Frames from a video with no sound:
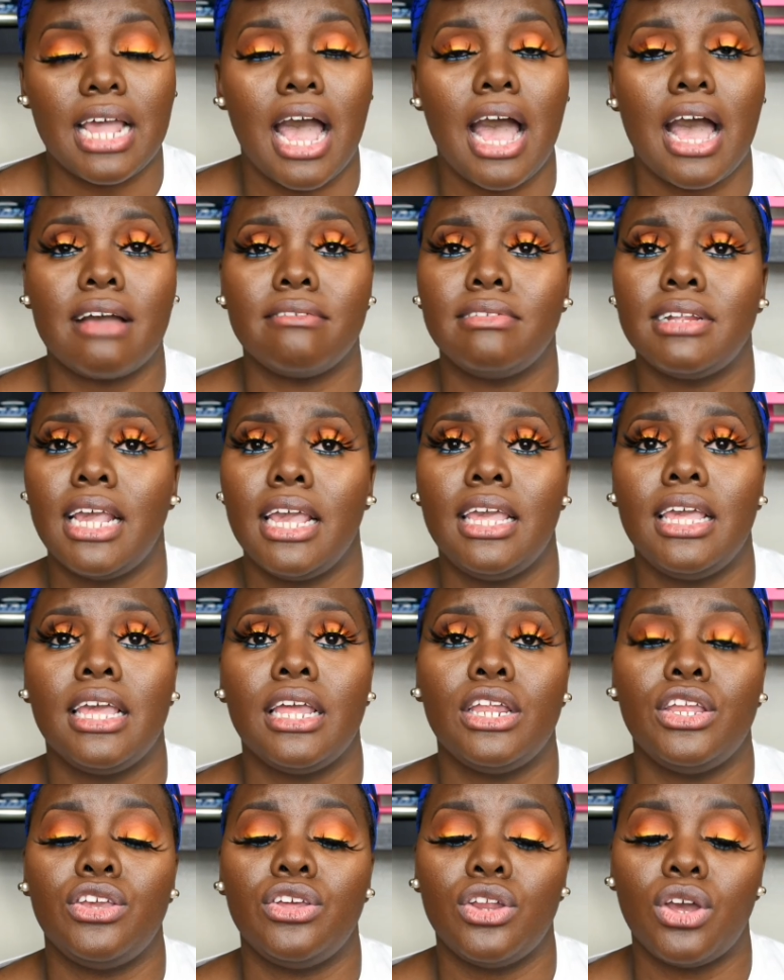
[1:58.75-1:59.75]
I've
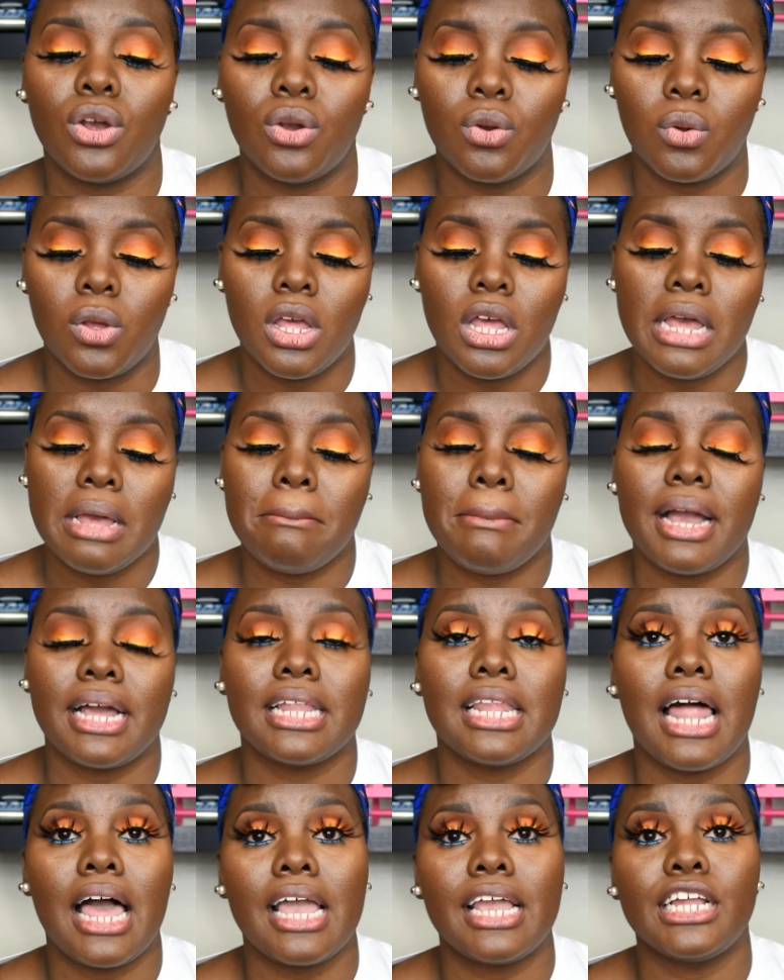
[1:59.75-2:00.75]
taken, you know, my
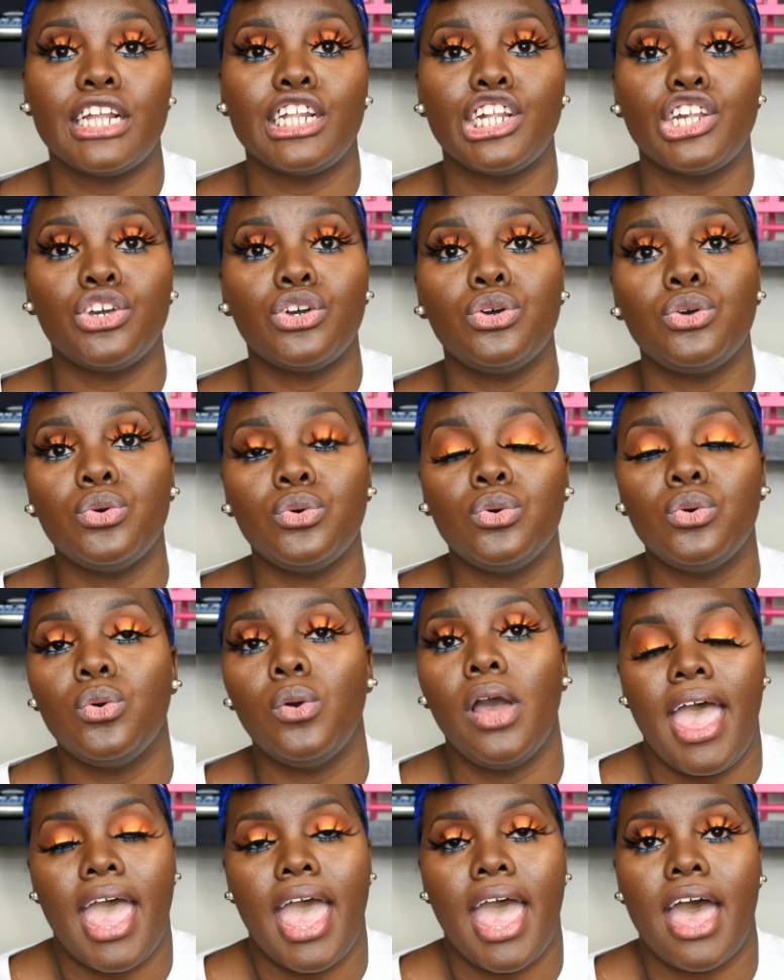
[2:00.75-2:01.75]
clients who
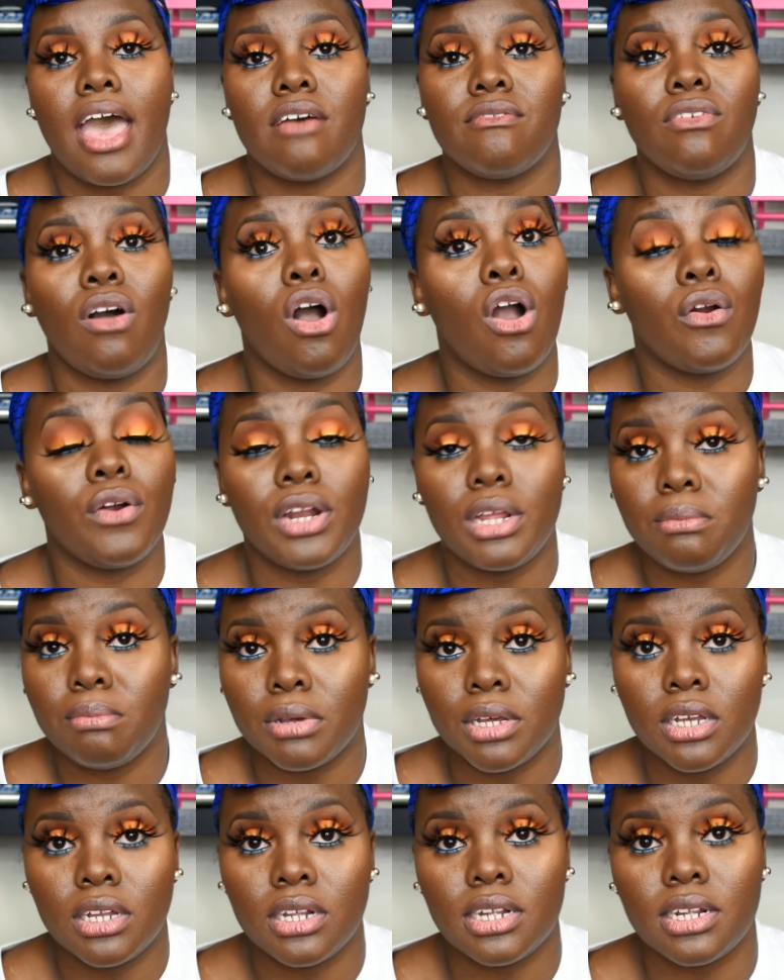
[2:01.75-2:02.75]
have already
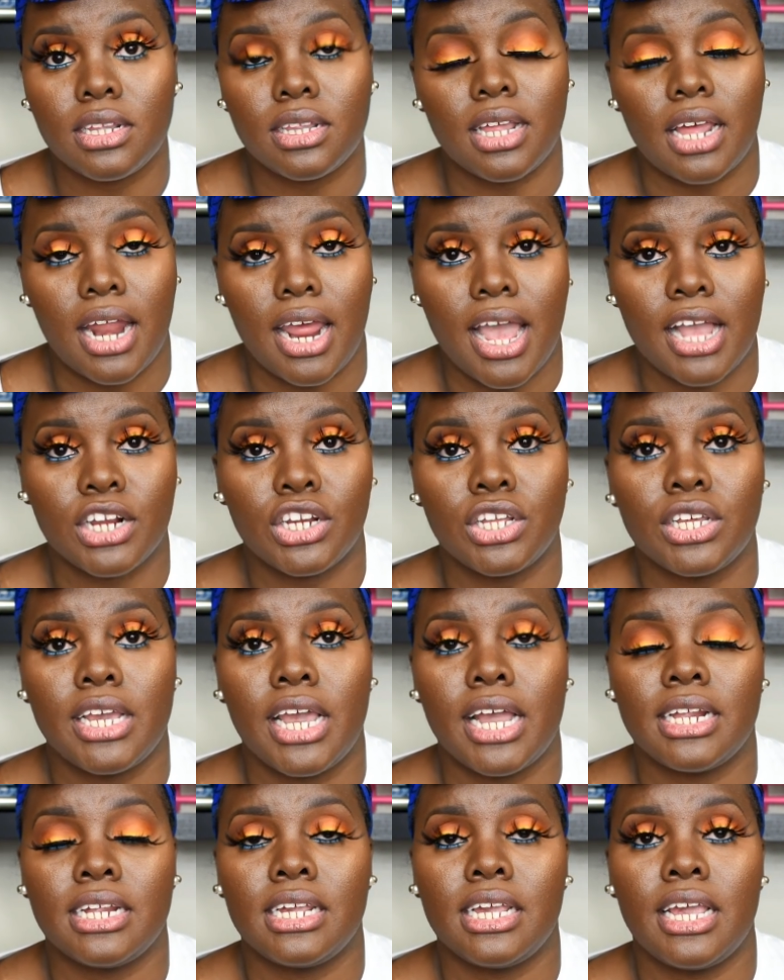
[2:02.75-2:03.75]
booked that I actually
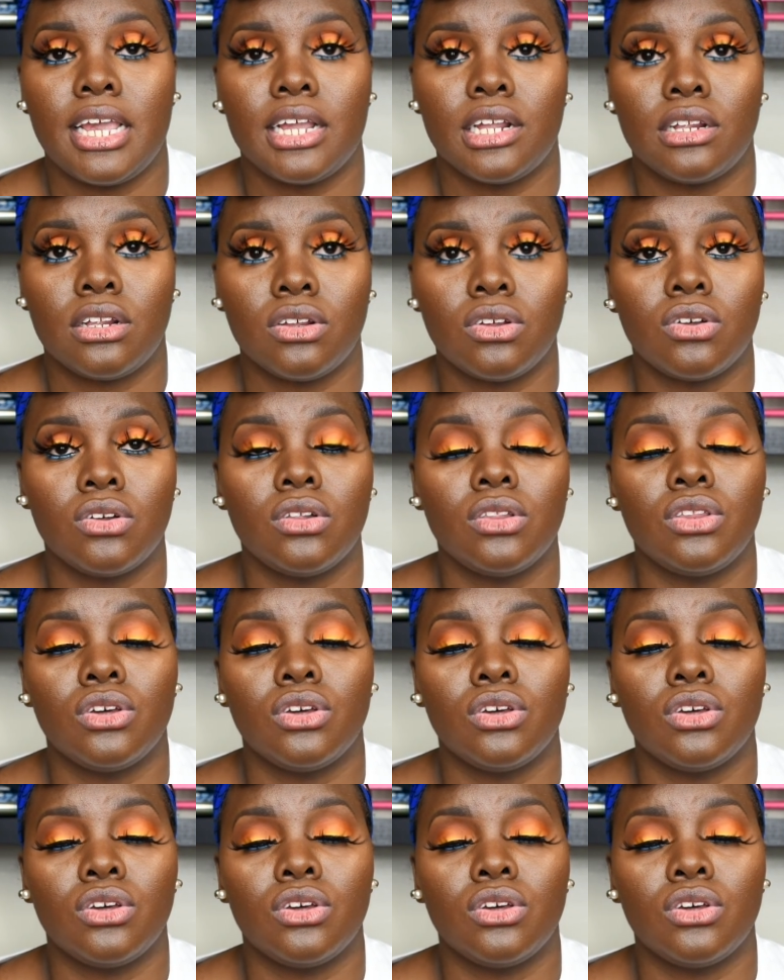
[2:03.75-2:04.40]
had to cancel.